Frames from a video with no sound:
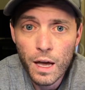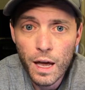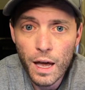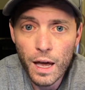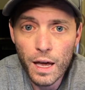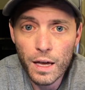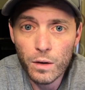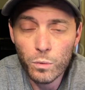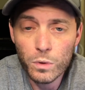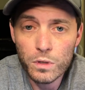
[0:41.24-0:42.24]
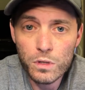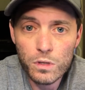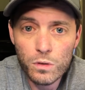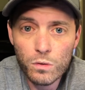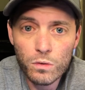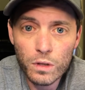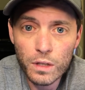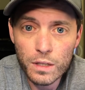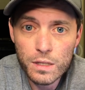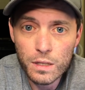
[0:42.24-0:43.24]
and was
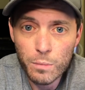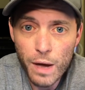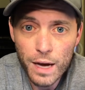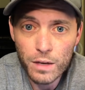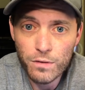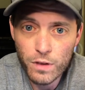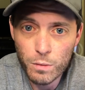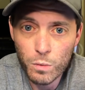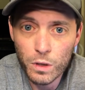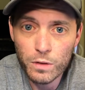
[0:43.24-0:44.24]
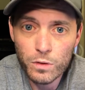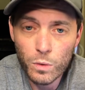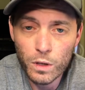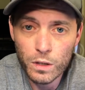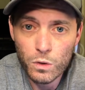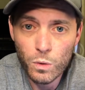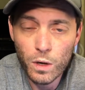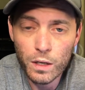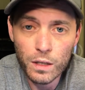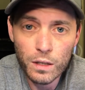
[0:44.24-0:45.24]
listed back in February of
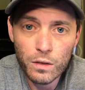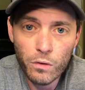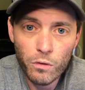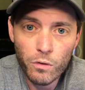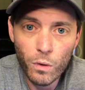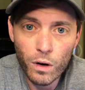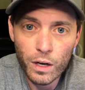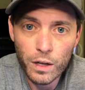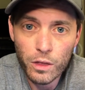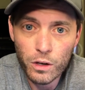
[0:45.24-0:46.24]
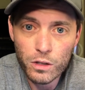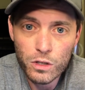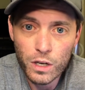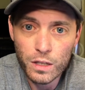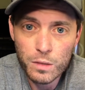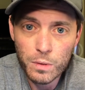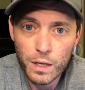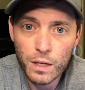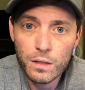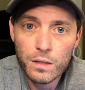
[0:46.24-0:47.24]
2020 for a third
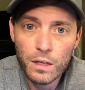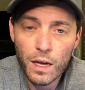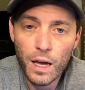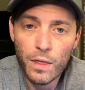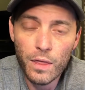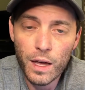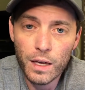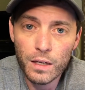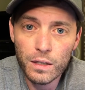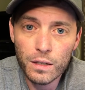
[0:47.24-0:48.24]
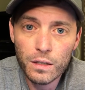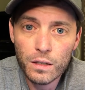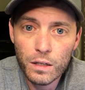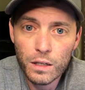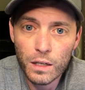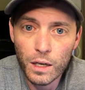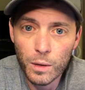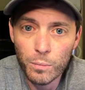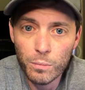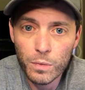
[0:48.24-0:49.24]
transplant. And then,
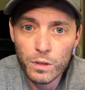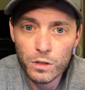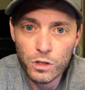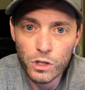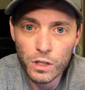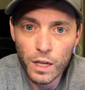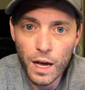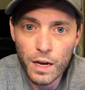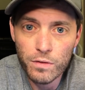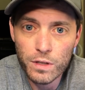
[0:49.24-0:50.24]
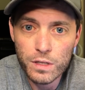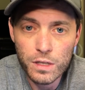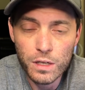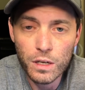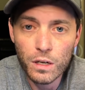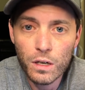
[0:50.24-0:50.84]
come July of this year,